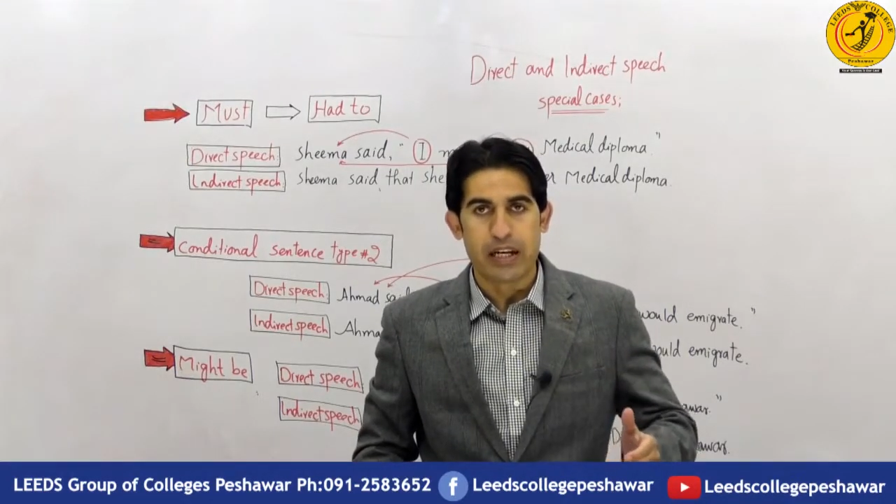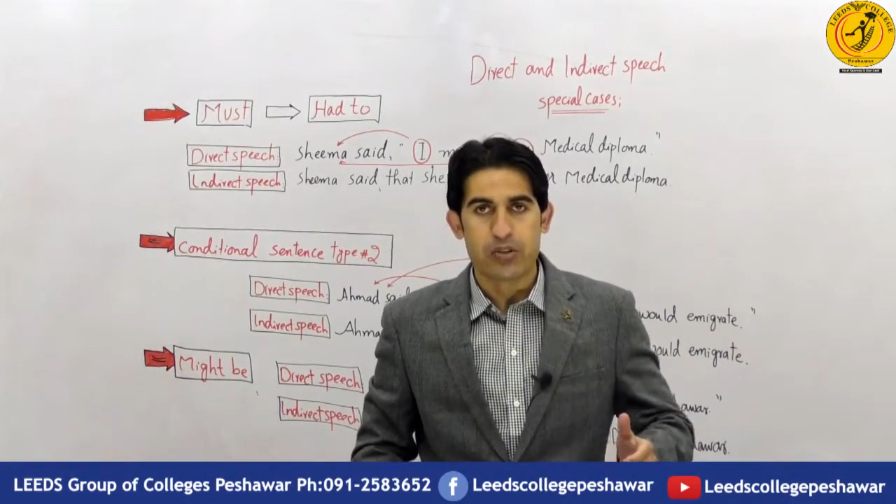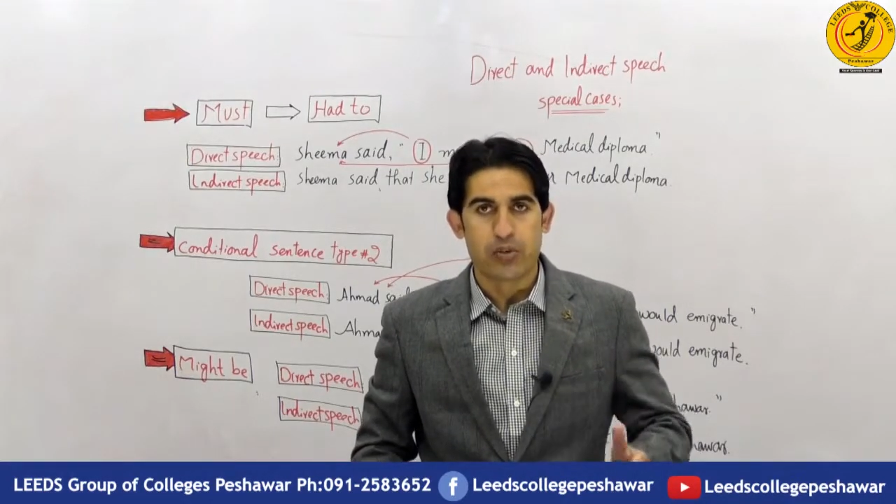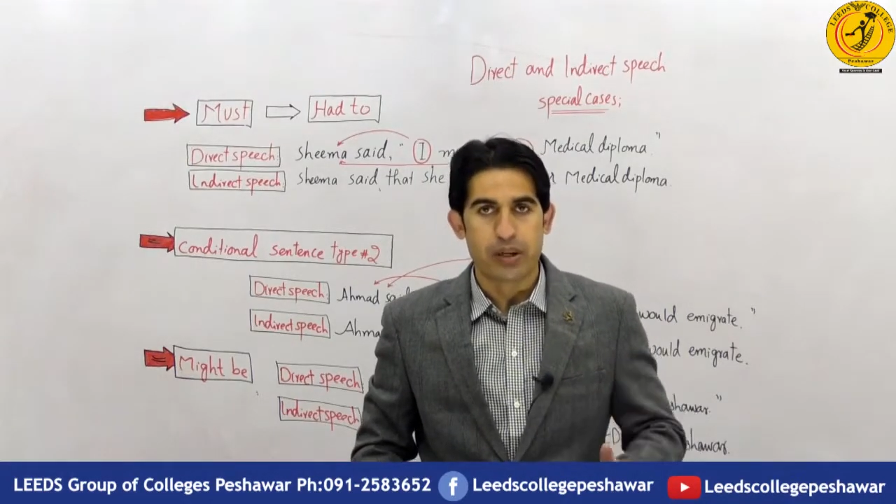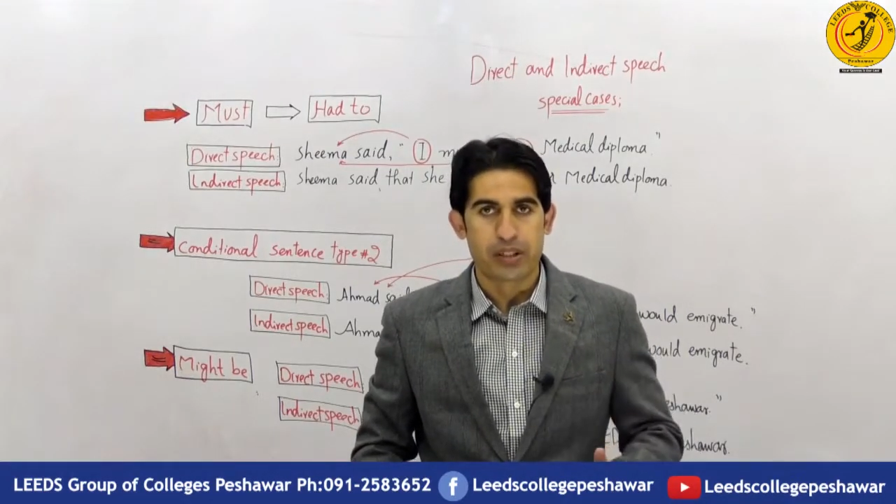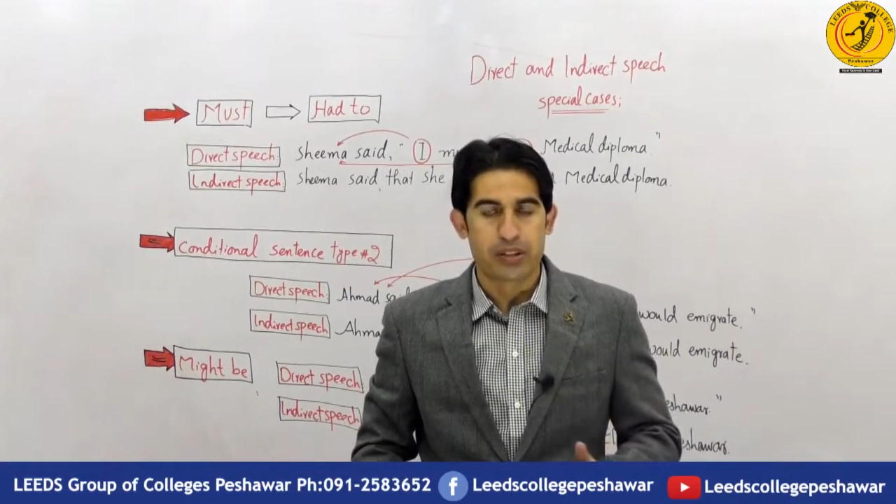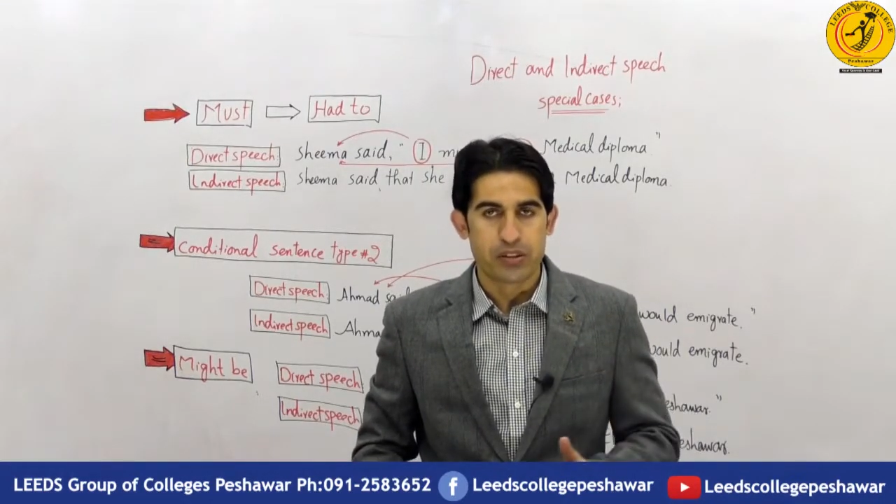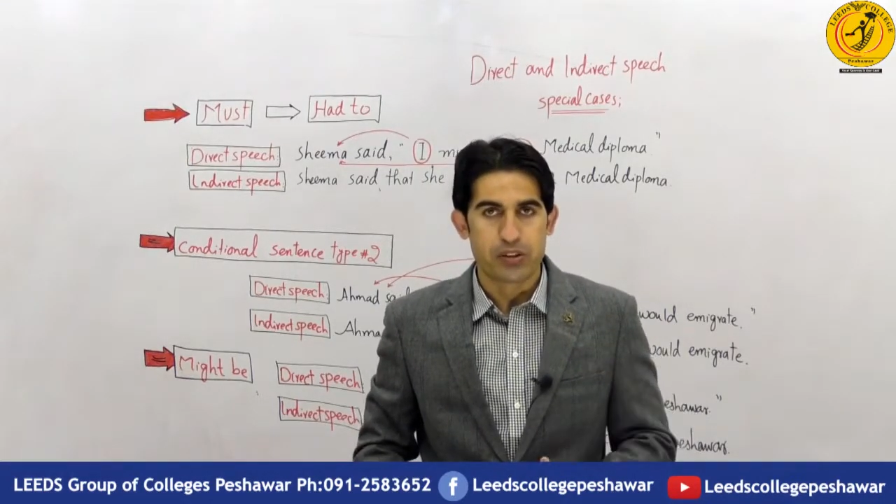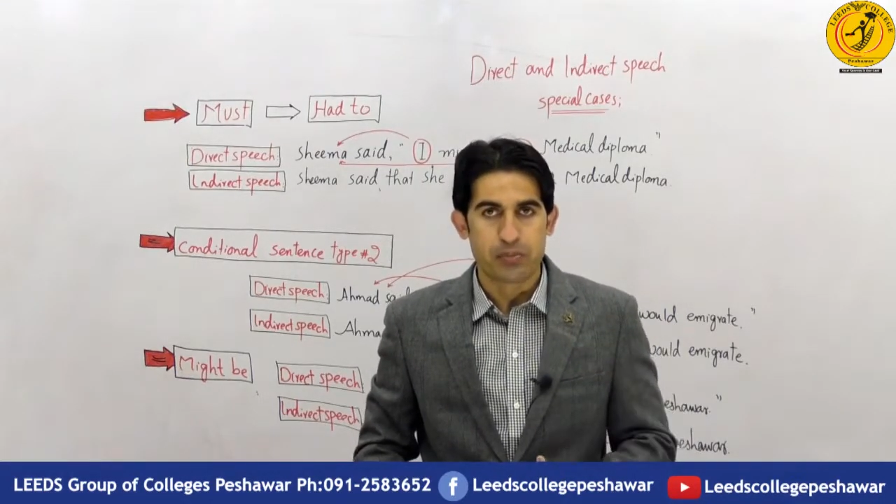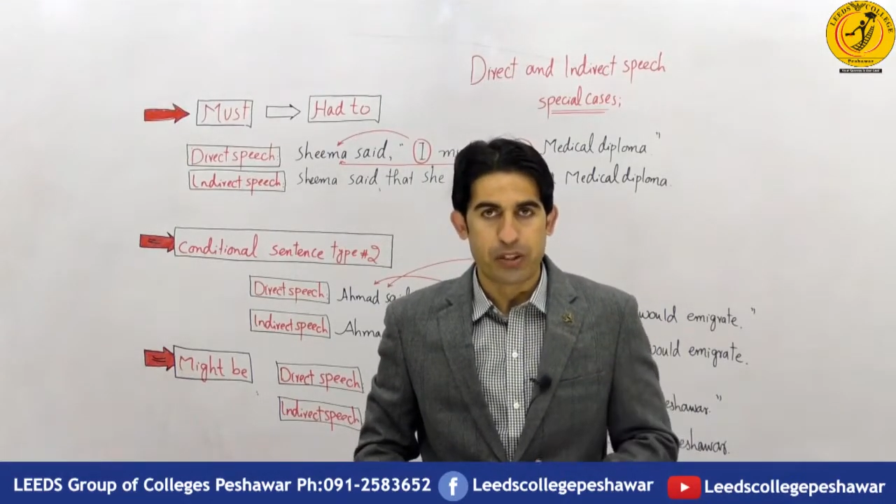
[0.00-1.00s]

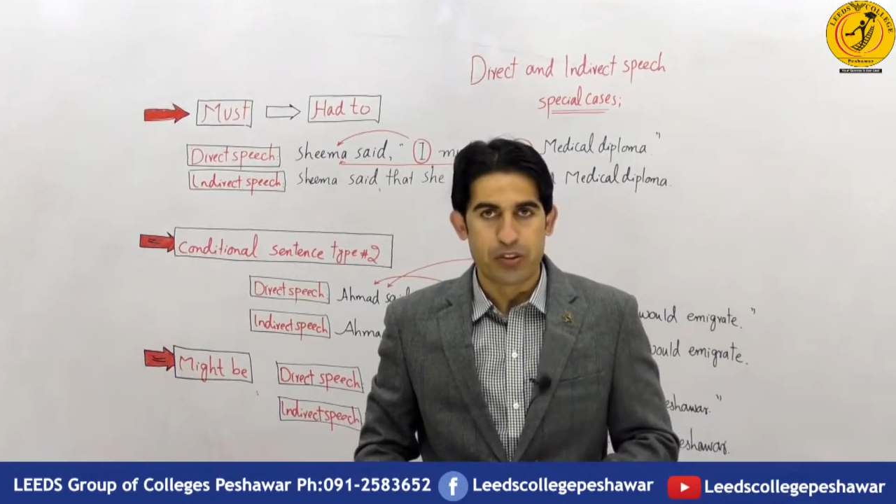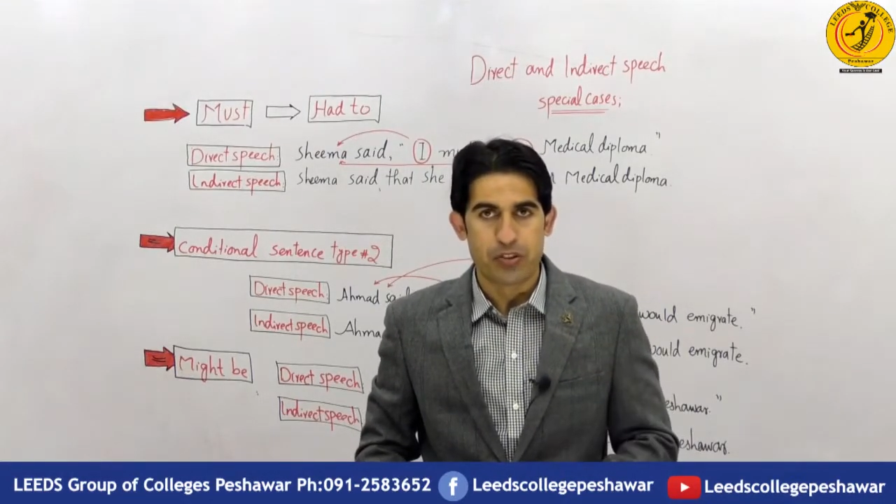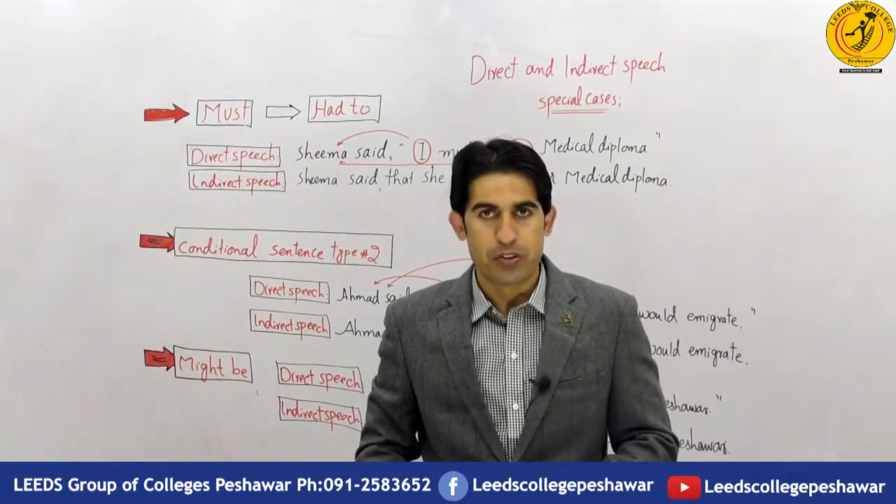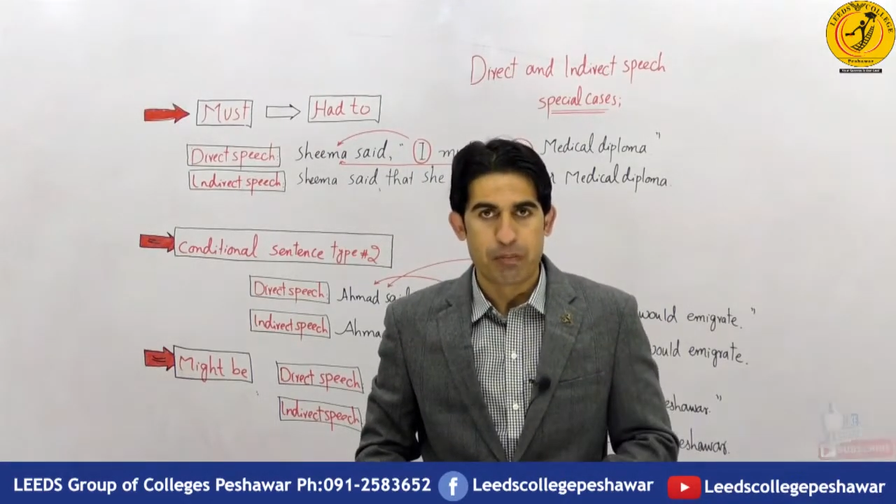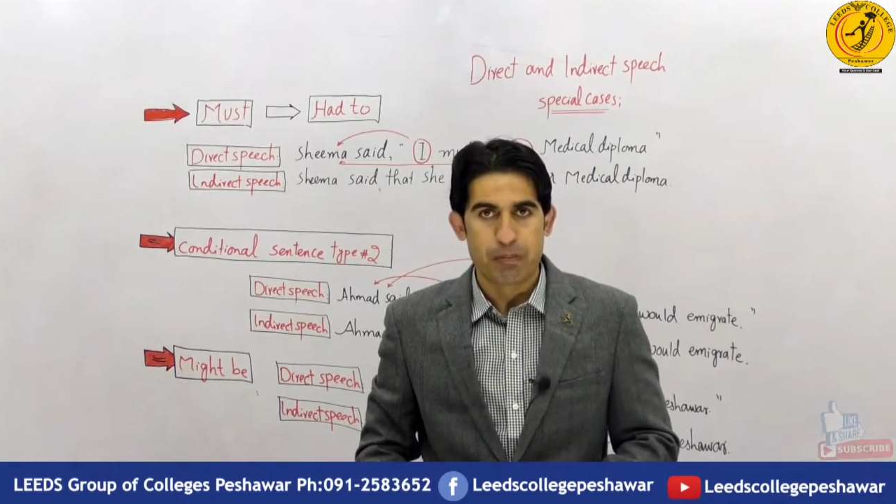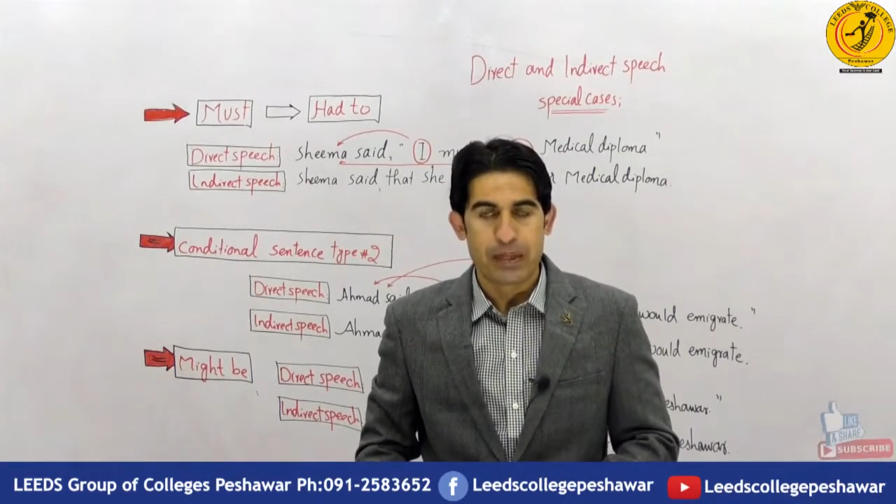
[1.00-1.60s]
indirect speech.